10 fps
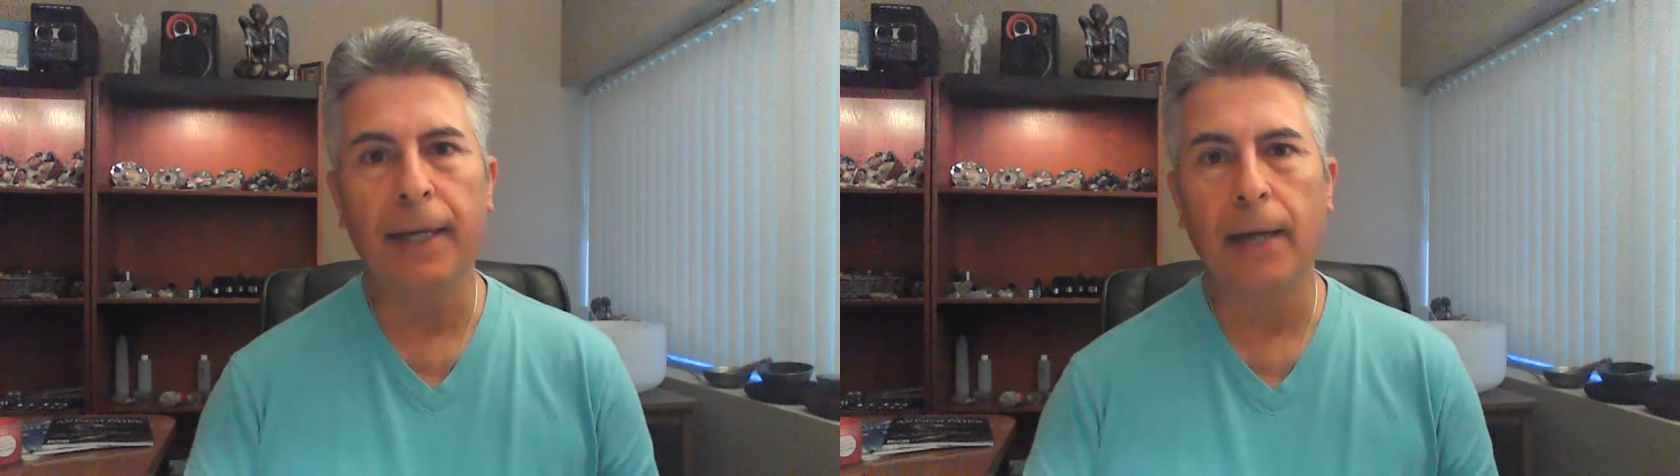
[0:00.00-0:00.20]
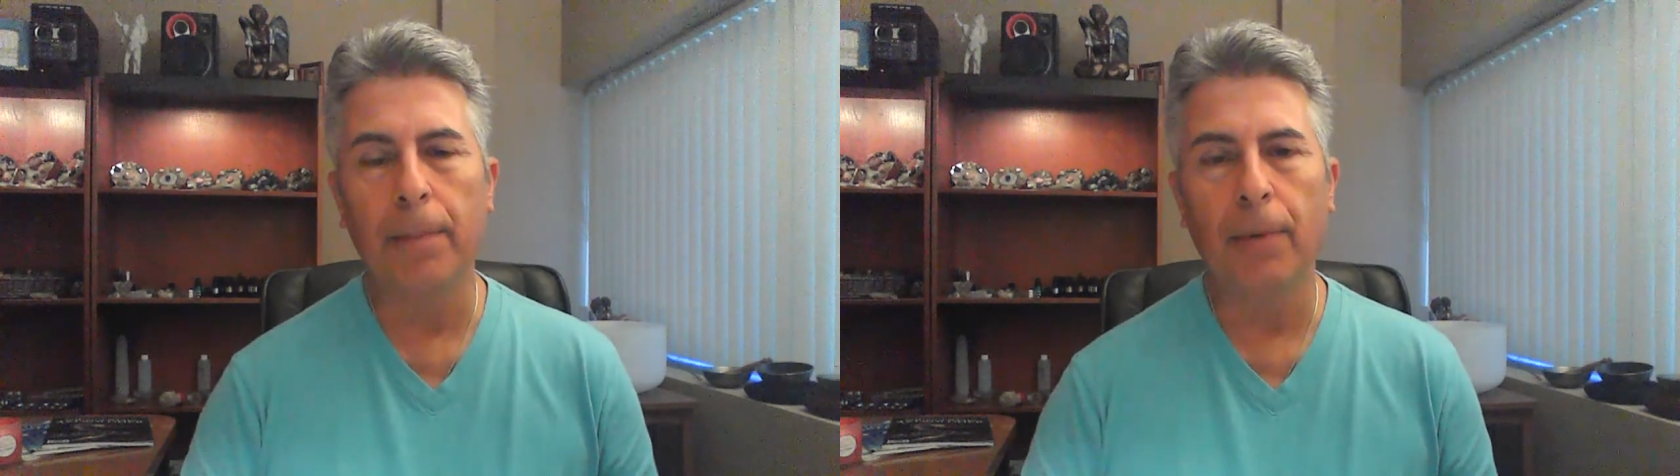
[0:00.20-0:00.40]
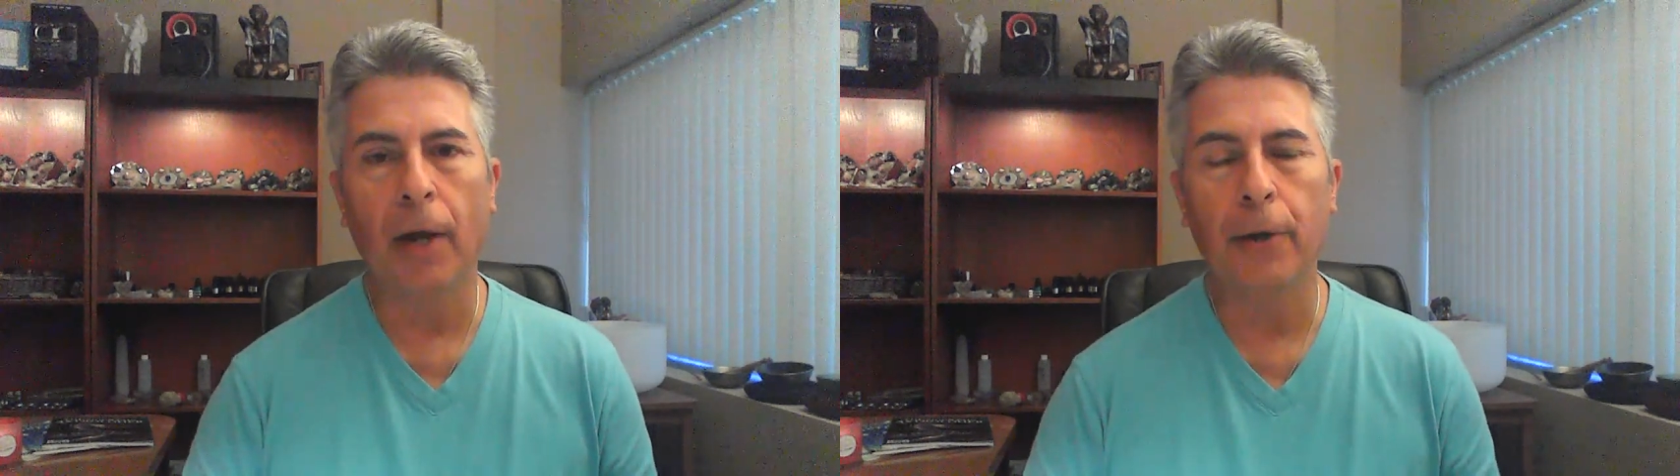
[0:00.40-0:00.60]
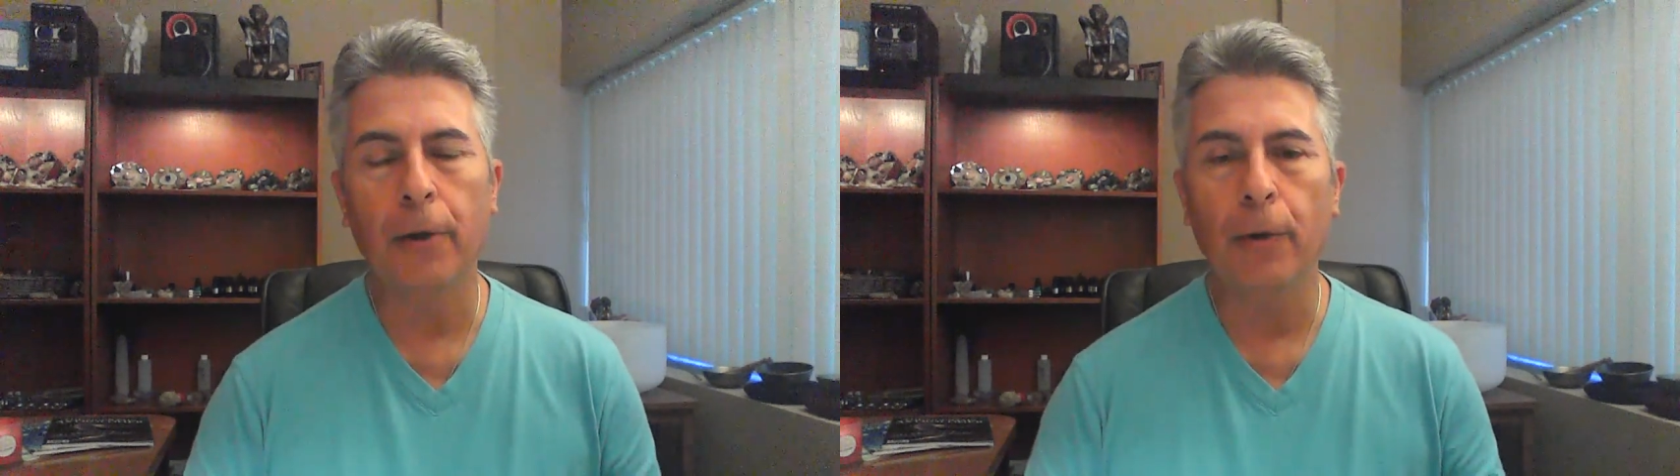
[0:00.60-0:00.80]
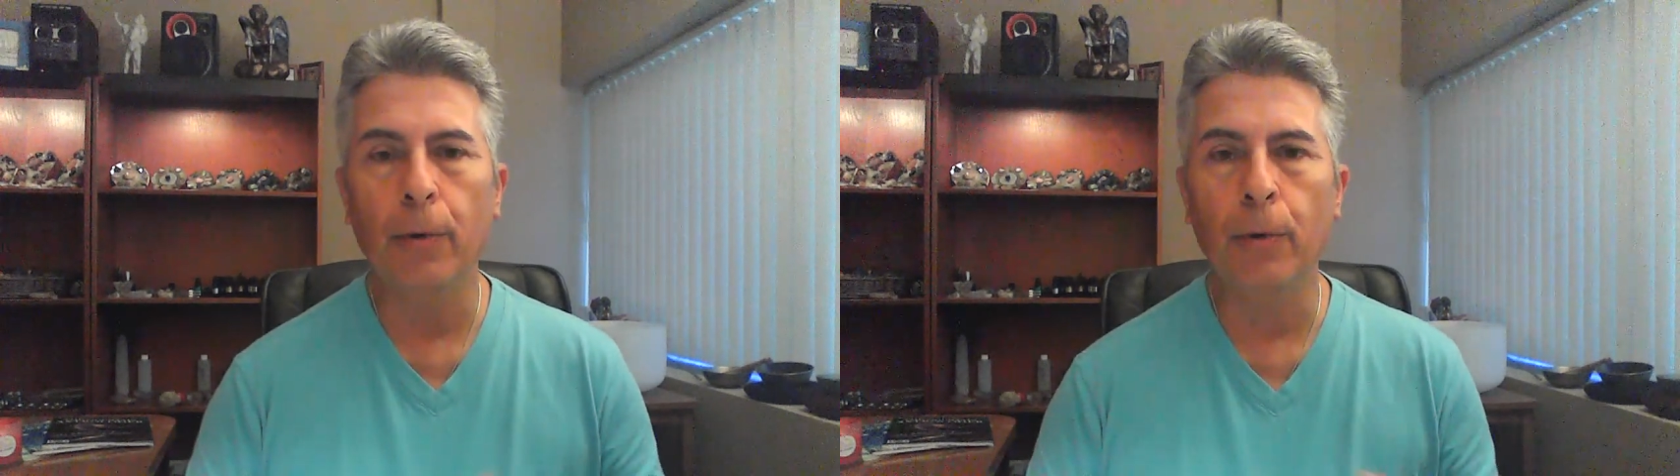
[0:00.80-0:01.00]
up on
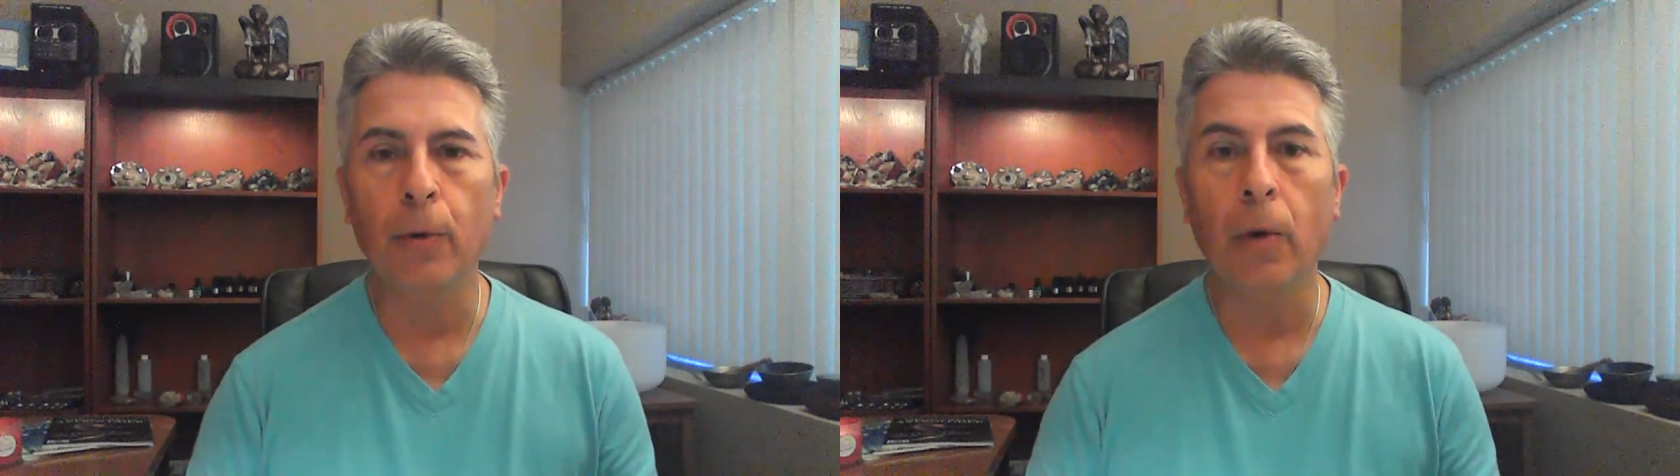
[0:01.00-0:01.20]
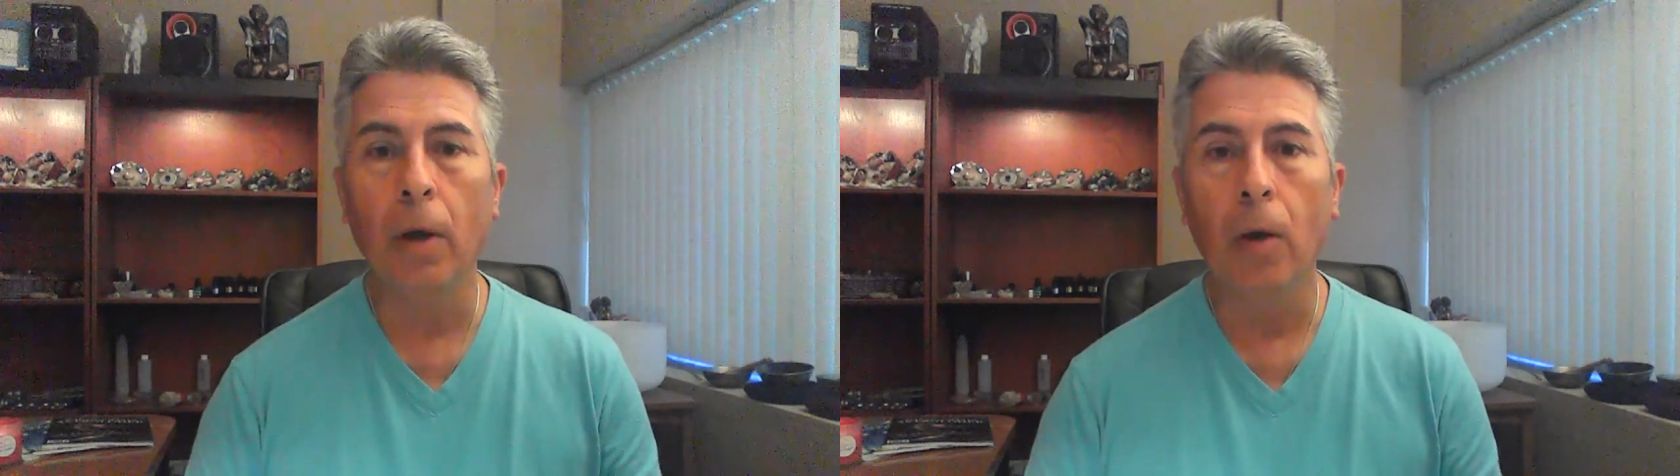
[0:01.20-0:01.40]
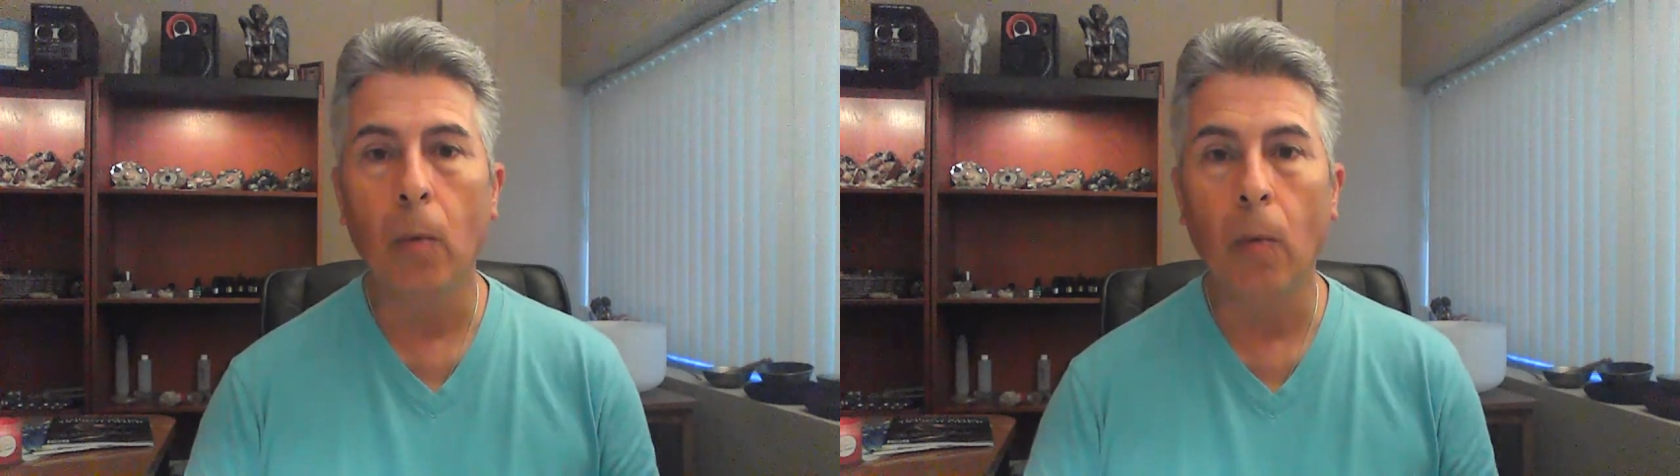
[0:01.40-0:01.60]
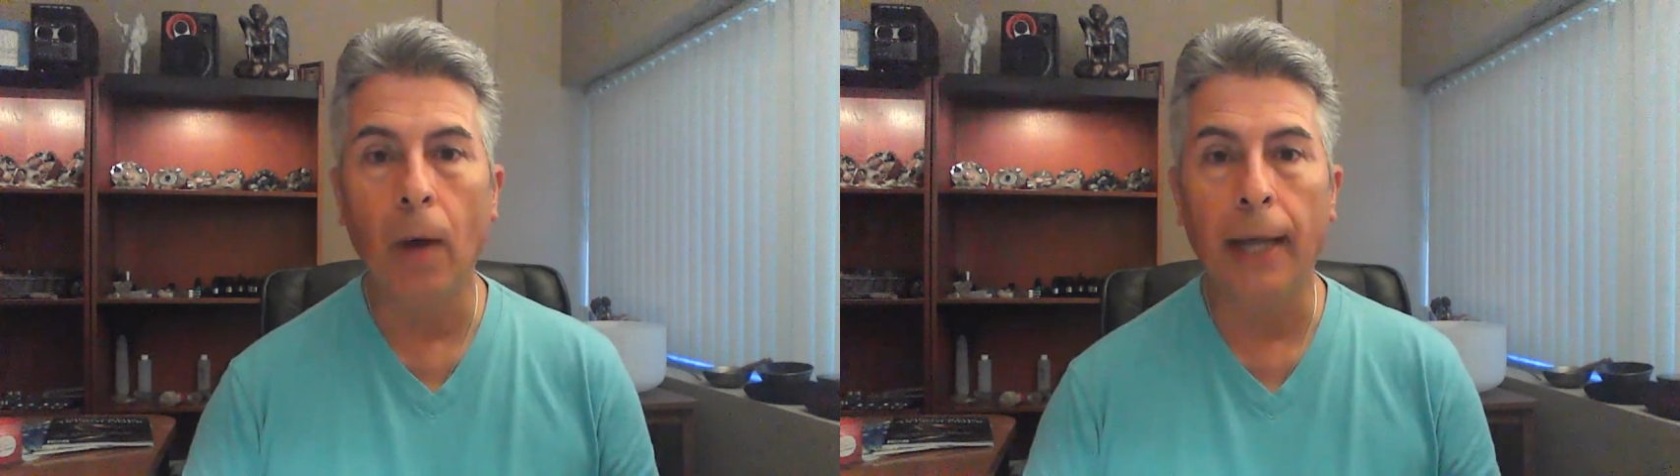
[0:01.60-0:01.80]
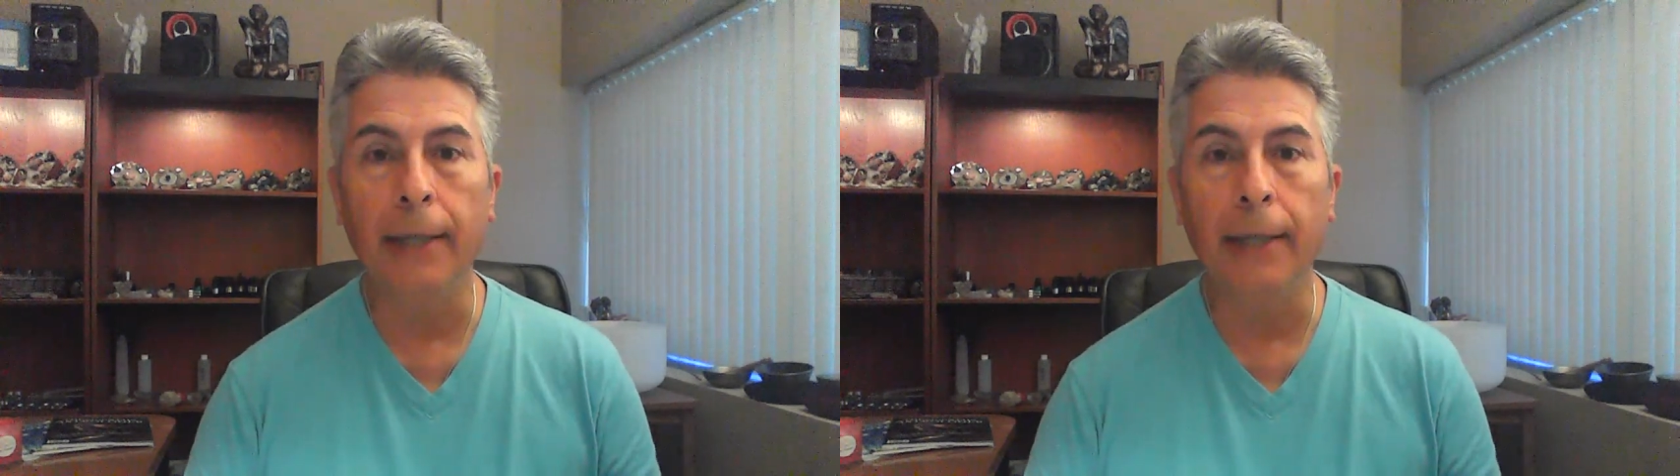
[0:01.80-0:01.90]
who, what,